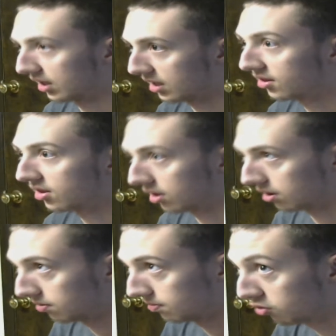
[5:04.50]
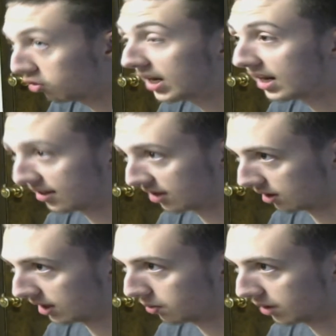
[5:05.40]
he's treated as a
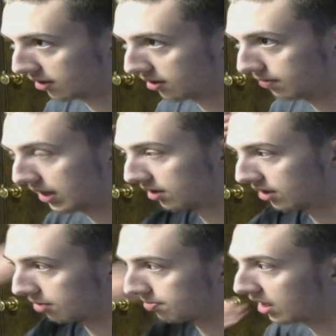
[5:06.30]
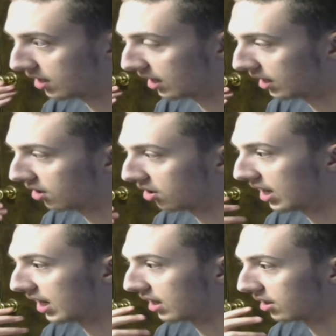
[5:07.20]
delinquent because he has blonde
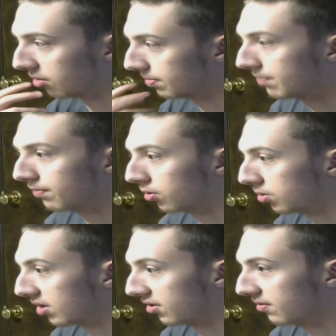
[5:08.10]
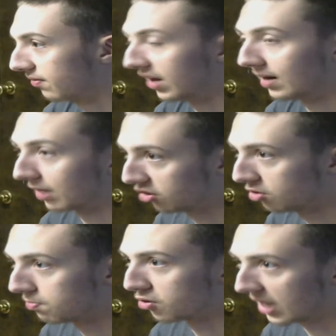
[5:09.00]
hair and, you know, people just find him like
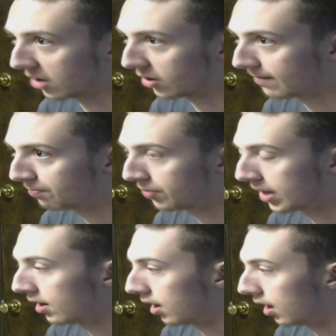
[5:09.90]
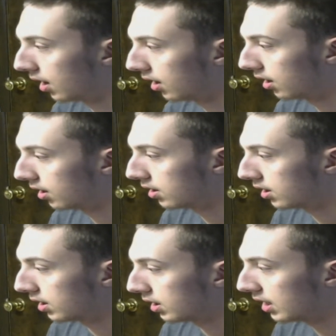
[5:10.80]
super scary.
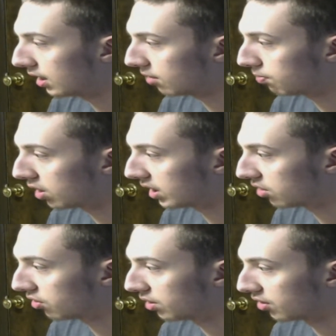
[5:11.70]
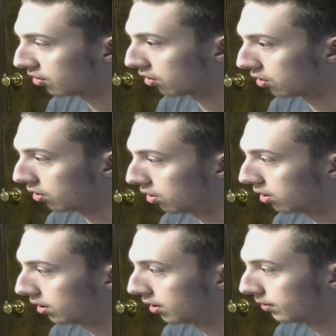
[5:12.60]
He ends up running into this girl,
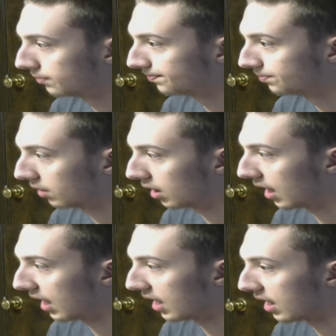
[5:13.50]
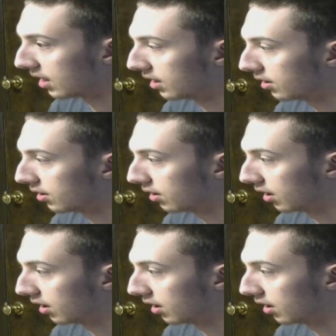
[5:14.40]
and